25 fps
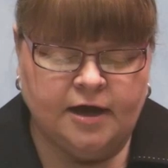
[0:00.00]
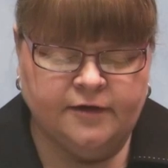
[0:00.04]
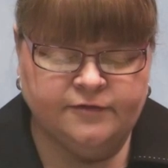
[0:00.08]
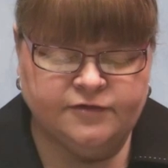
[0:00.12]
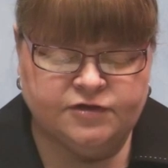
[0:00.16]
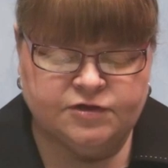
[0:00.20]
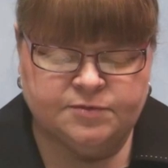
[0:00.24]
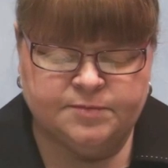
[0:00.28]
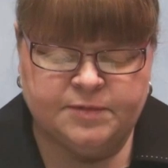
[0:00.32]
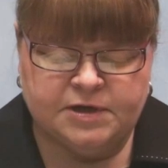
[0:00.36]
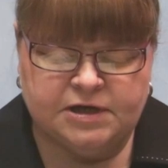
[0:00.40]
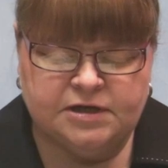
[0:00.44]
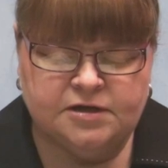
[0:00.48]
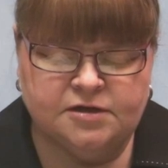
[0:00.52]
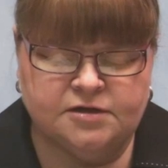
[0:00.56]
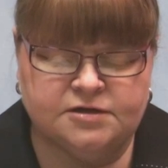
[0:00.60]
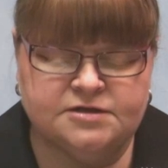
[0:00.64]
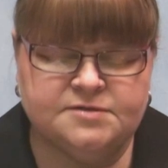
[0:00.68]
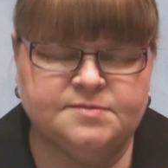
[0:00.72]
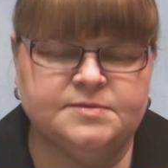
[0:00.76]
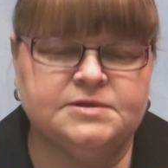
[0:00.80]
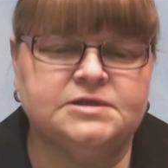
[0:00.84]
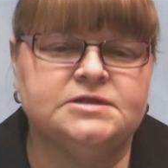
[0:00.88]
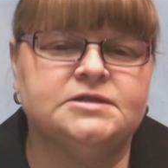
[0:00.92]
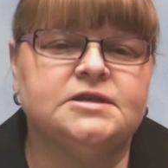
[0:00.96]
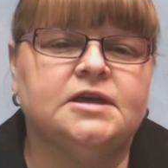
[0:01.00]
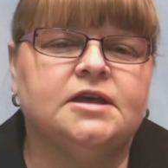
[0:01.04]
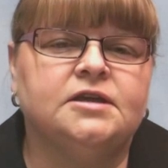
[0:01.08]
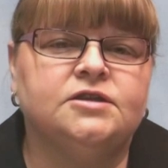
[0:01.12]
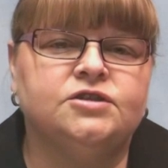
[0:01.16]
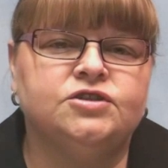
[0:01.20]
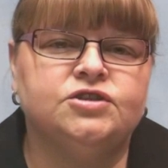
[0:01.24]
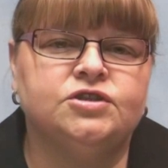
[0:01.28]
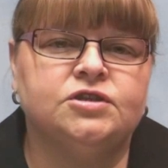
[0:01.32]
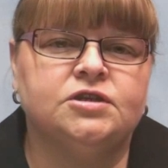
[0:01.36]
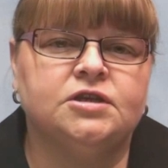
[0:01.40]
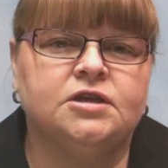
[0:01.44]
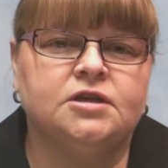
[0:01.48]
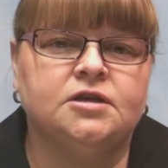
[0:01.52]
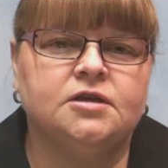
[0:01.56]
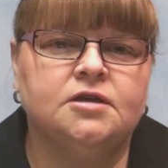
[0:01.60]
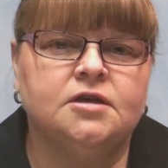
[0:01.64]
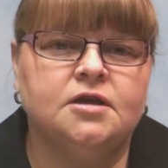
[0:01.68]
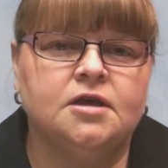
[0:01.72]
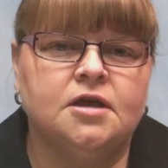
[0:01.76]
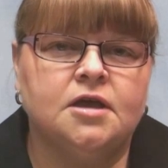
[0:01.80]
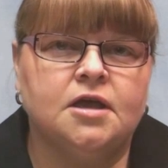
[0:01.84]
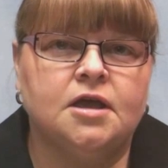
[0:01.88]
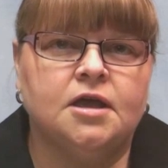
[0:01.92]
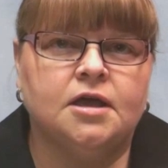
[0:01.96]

After my husband's injury,